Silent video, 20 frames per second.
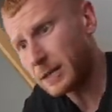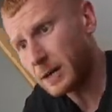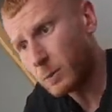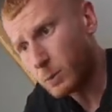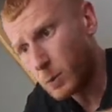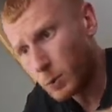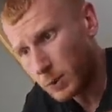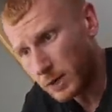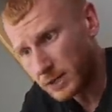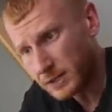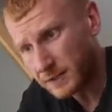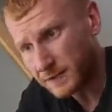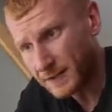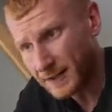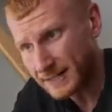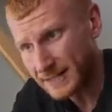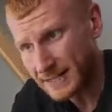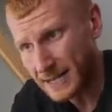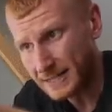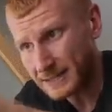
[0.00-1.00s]
Walnuts are
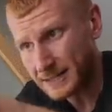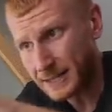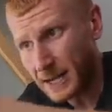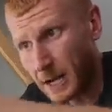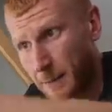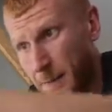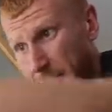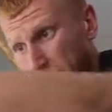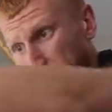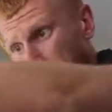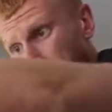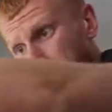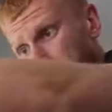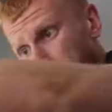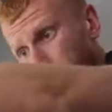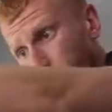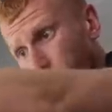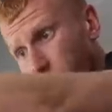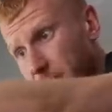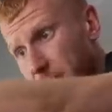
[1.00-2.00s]
fantastic. I picked up
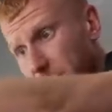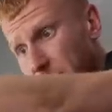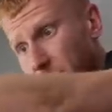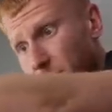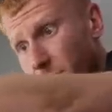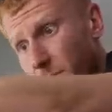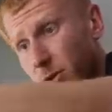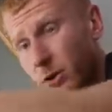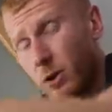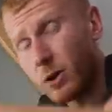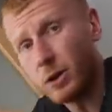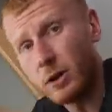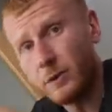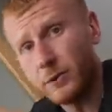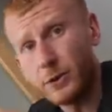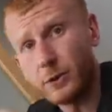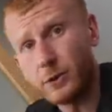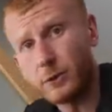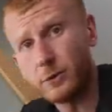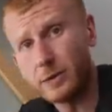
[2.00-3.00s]
some really good olive
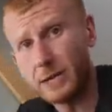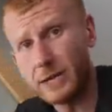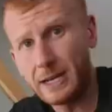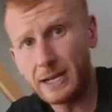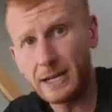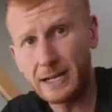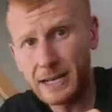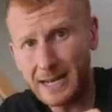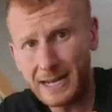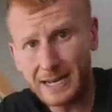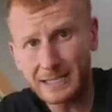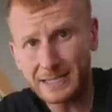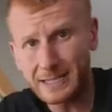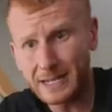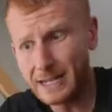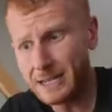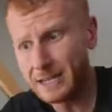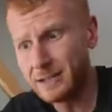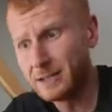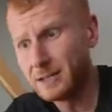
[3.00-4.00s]
oil in
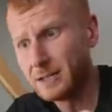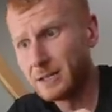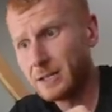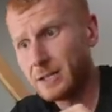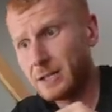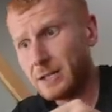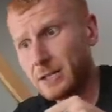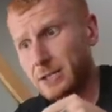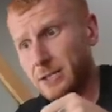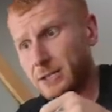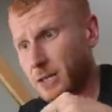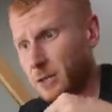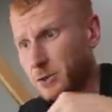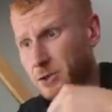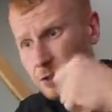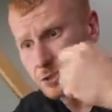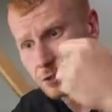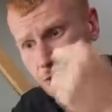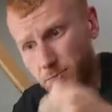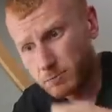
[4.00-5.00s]
Italy. So
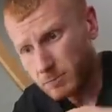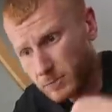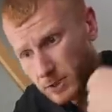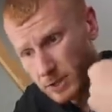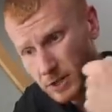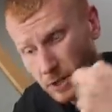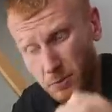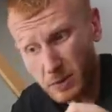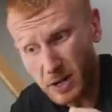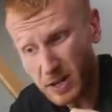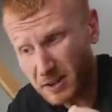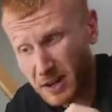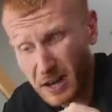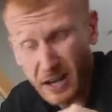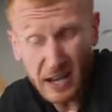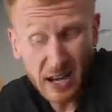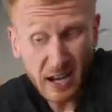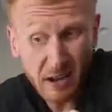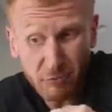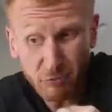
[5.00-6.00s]
just, you know,
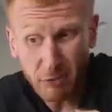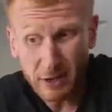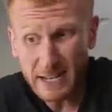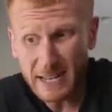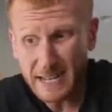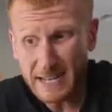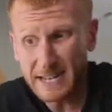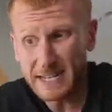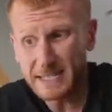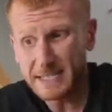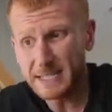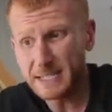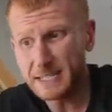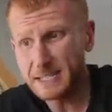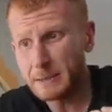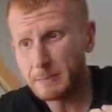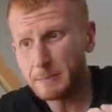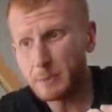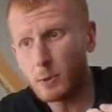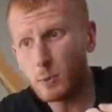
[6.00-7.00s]
a really easy,
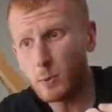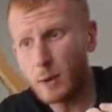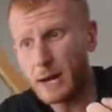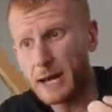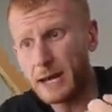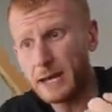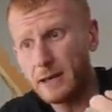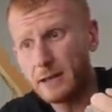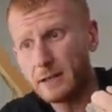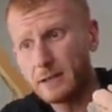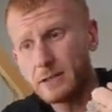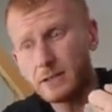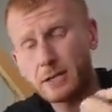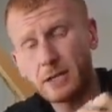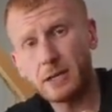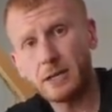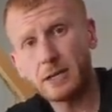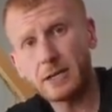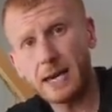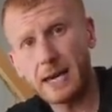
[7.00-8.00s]
simple way
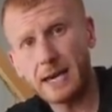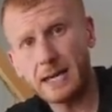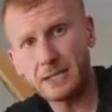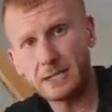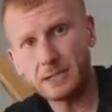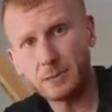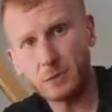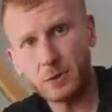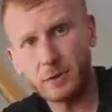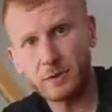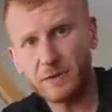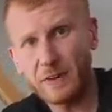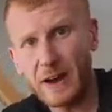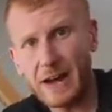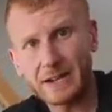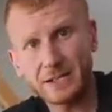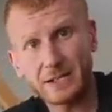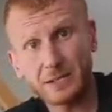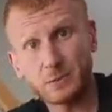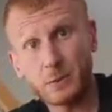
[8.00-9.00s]
to get in some good
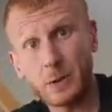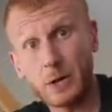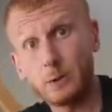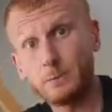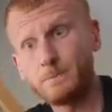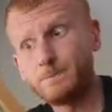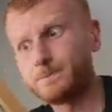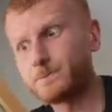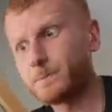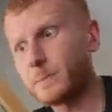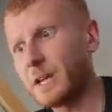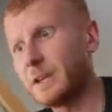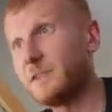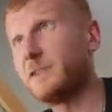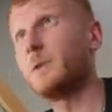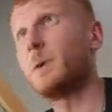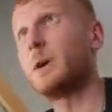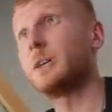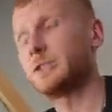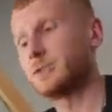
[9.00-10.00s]
fats as well, if
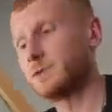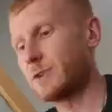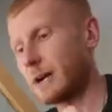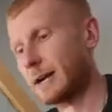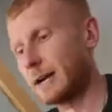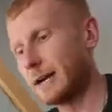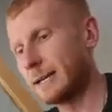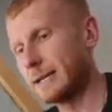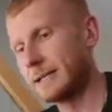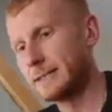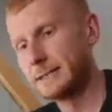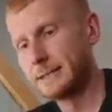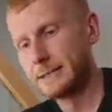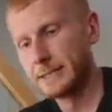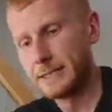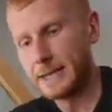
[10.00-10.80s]
you are struggling.